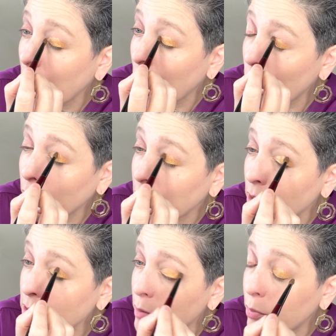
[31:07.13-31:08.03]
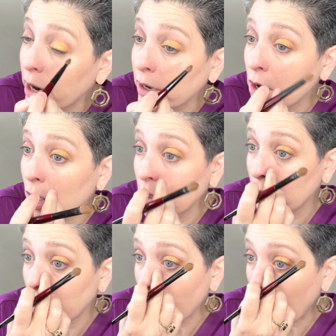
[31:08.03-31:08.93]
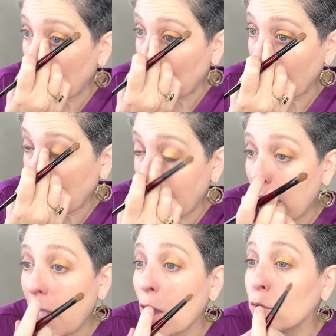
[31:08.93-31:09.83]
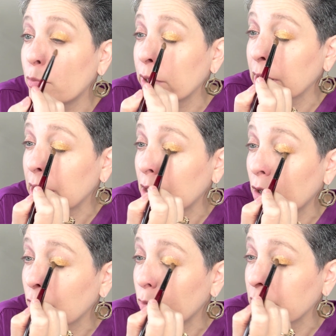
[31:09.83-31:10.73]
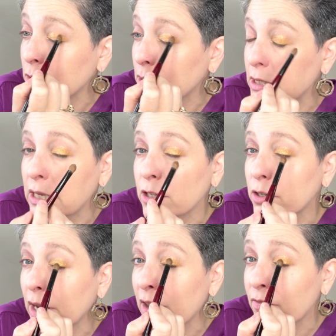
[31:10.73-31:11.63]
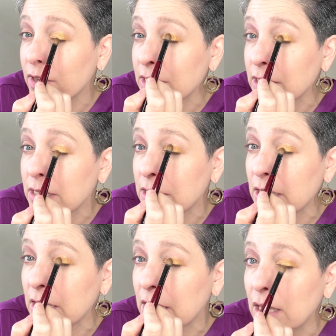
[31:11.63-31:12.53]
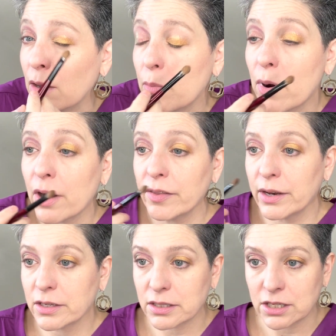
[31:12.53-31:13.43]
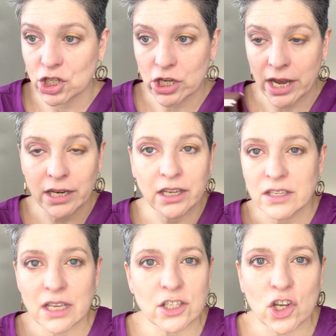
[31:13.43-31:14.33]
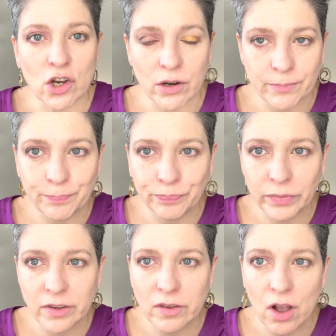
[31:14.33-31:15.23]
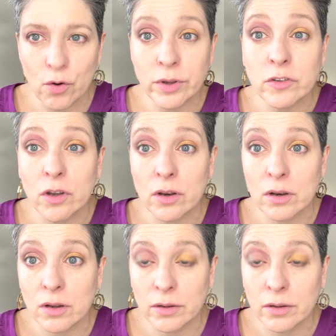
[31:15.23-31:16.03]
And when it is a bright color, I will bring it in all the way to the center. If this is the part that is the shiniest, that's good. It's always good.